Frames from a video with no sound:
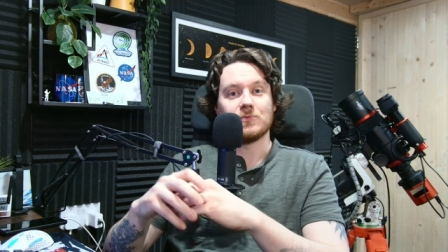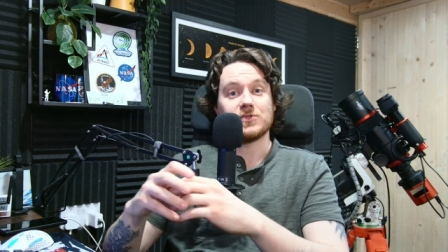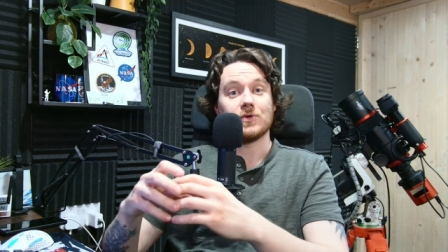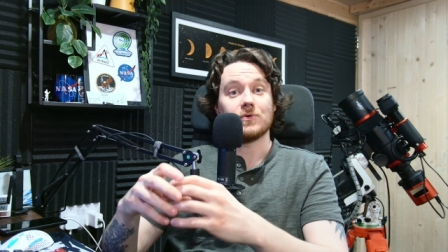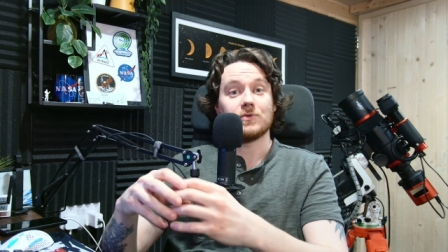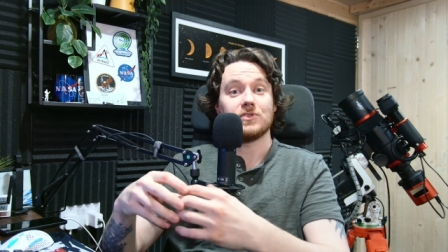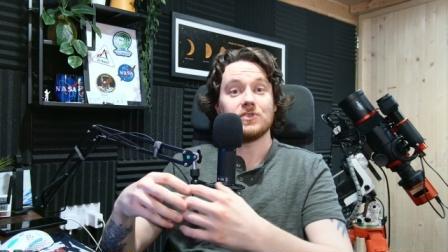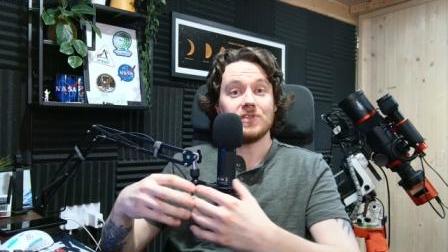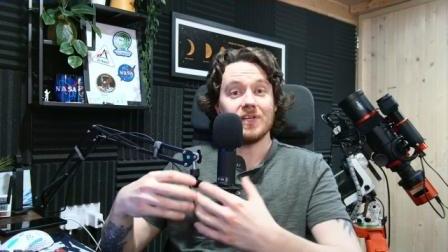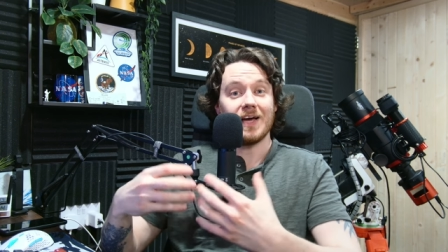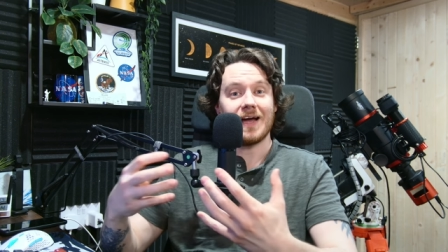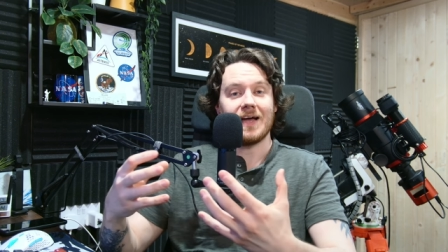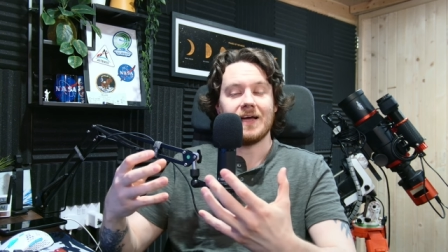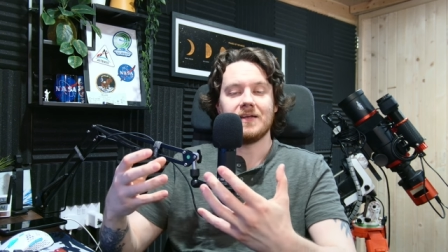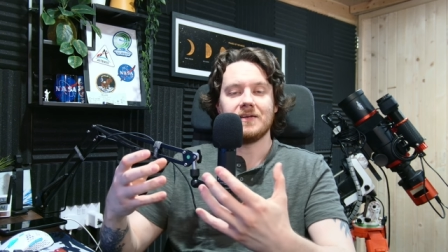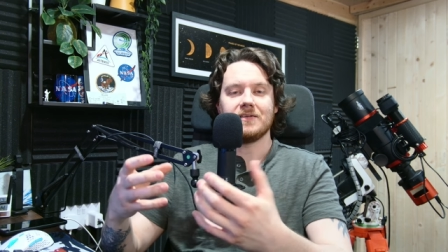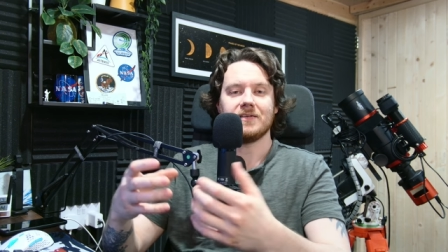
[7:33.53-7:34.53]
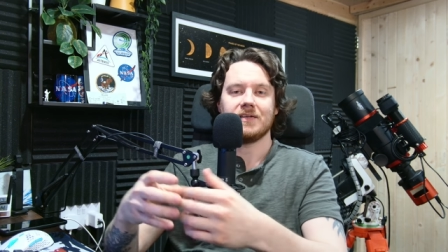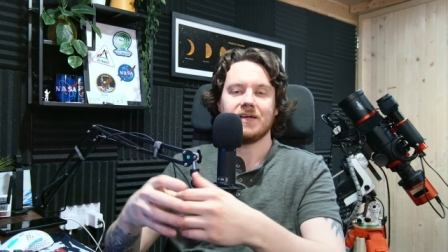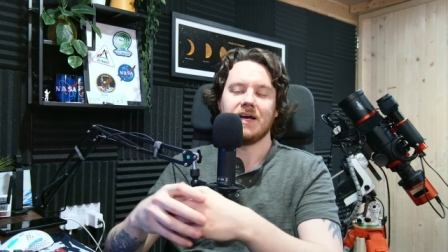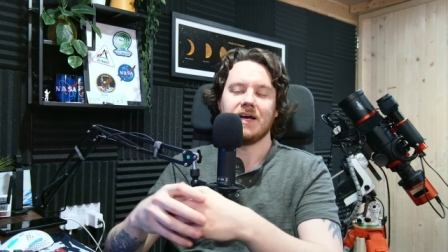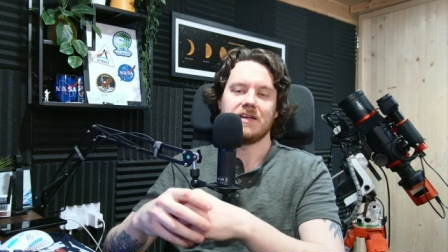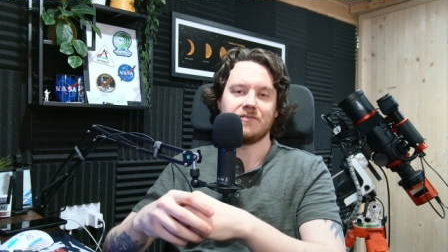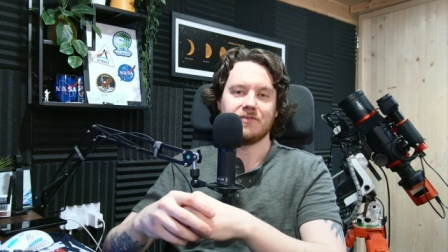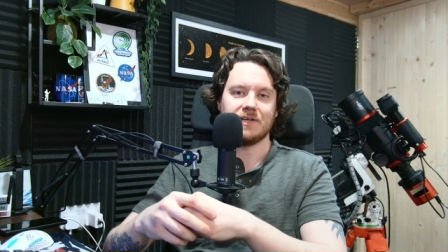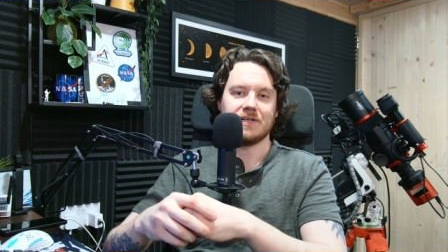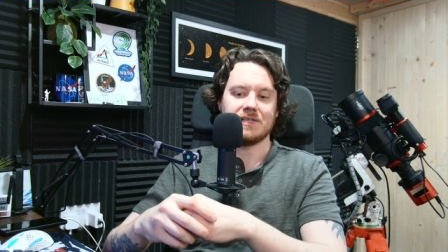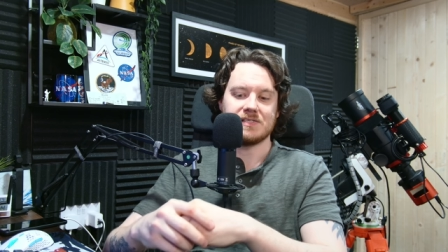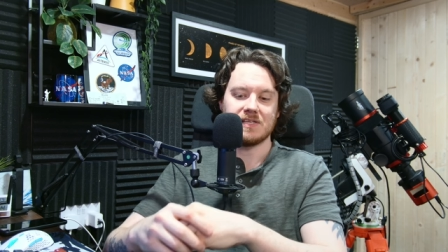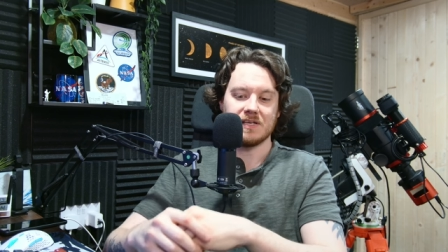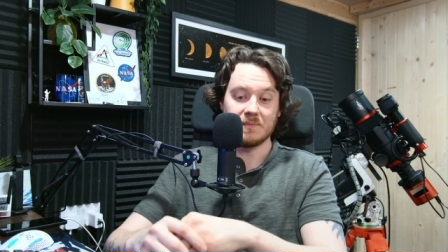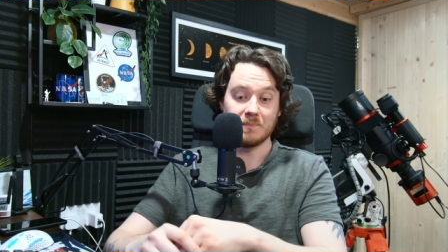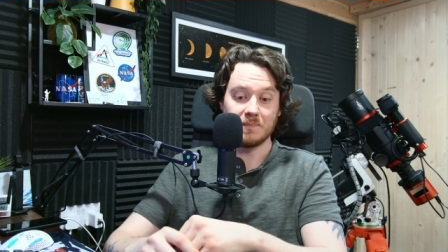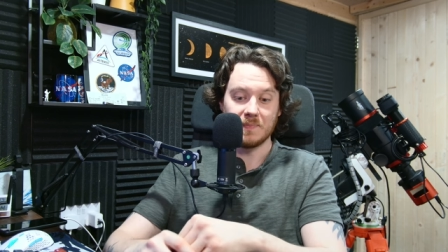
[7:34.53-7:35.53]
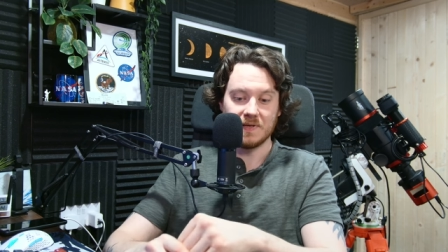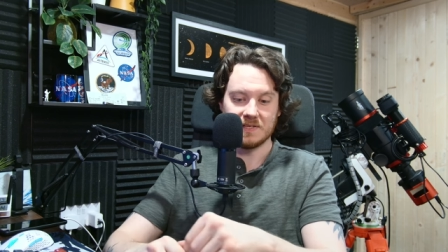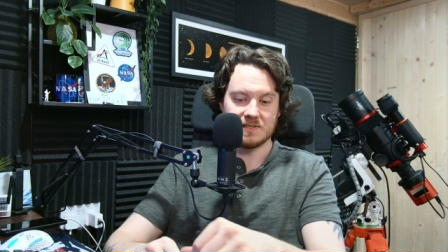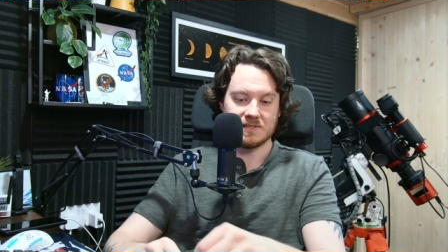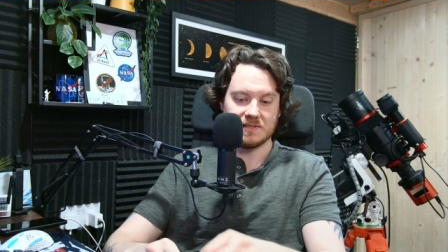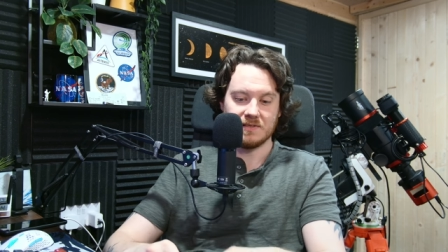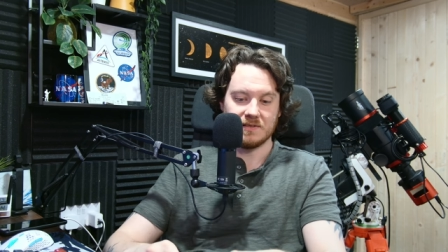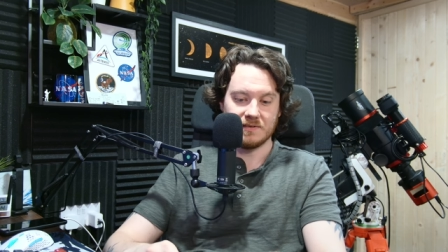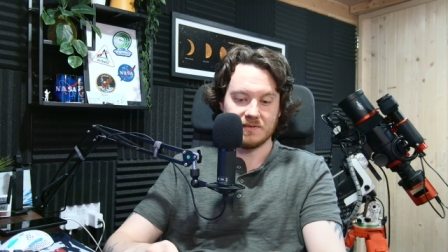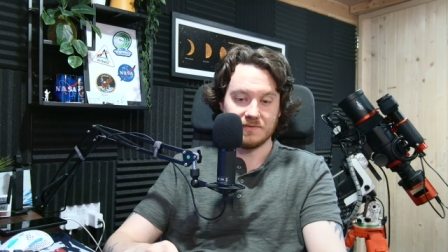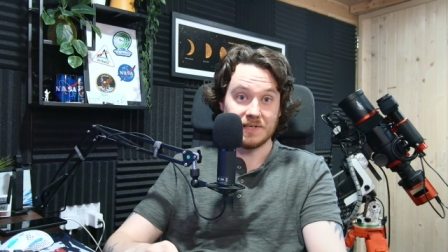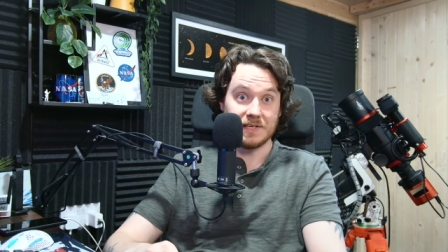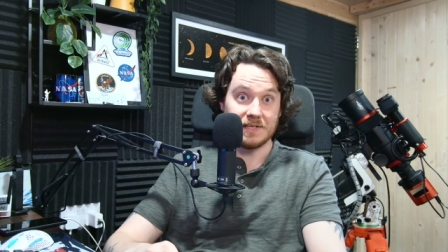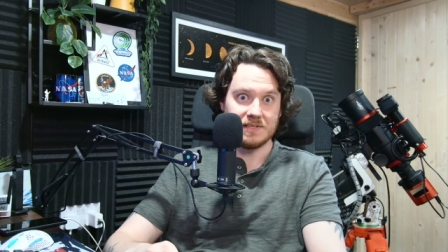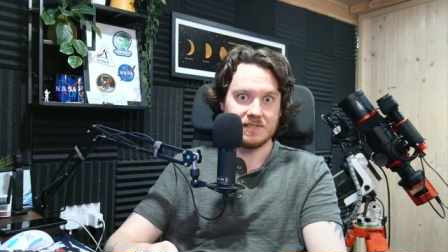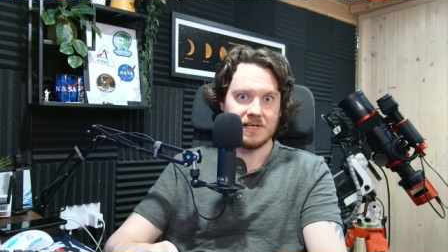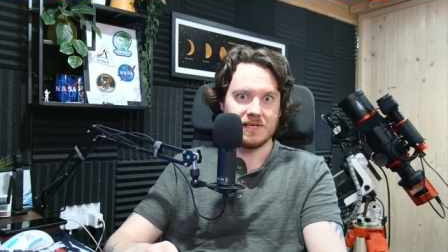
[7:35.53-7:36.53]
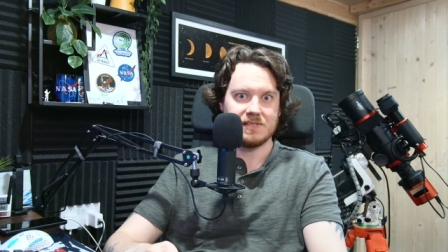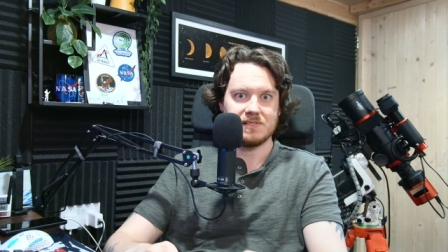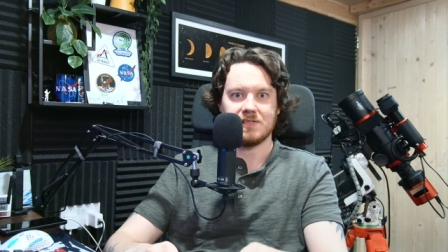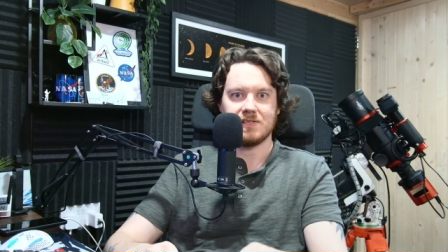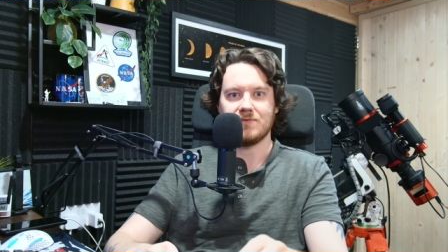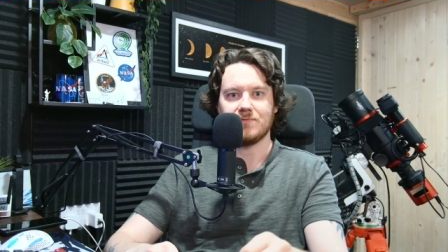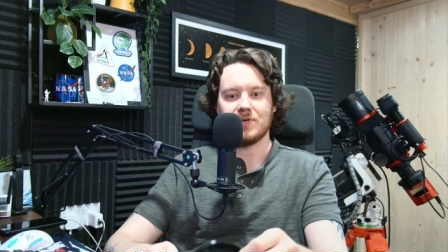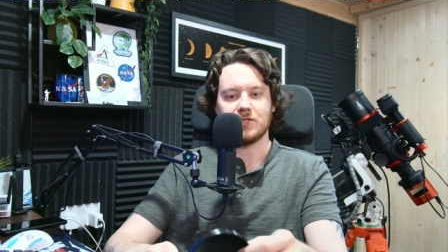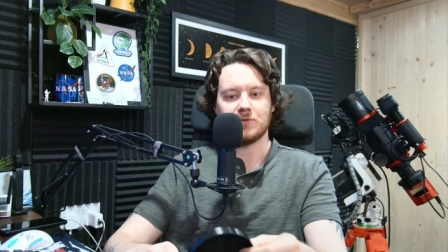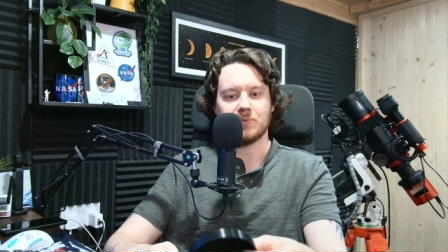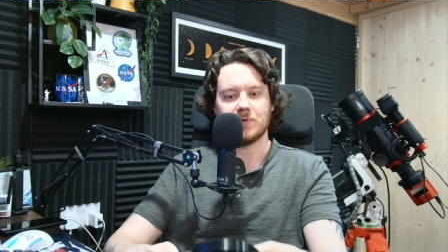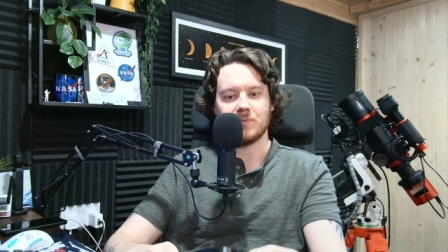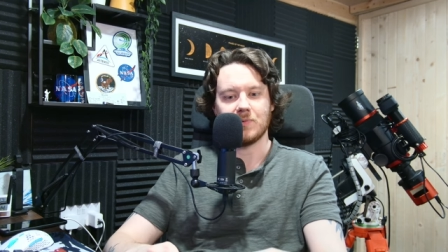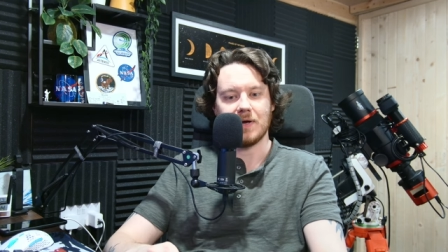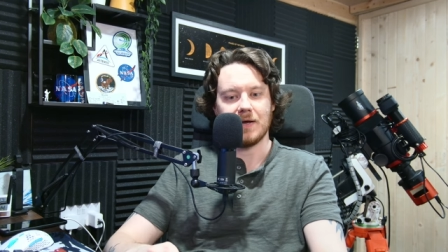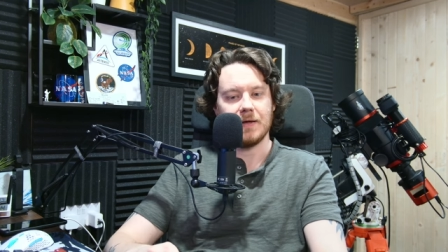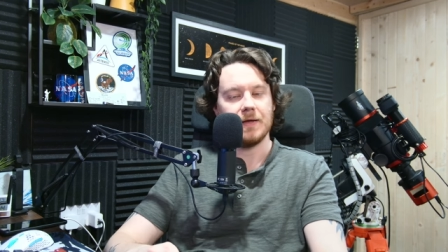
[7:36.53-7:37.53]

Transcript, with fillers: So to that end, I devised a bit of a testing regimen where